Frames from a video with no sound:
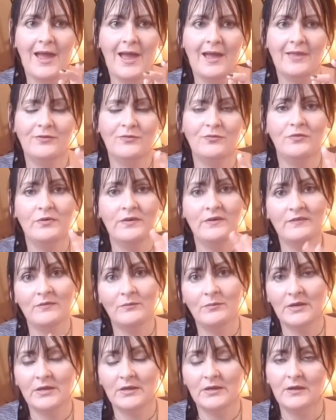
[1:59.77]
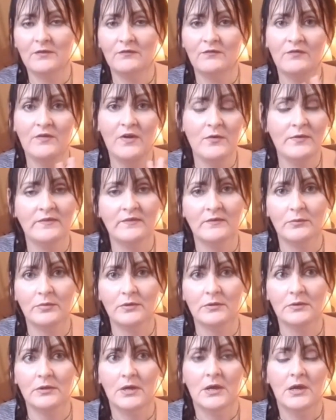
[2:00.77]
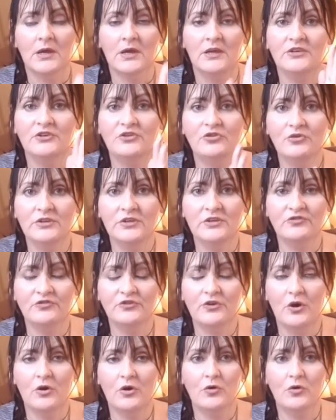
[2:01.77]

And the reason being very simple you need to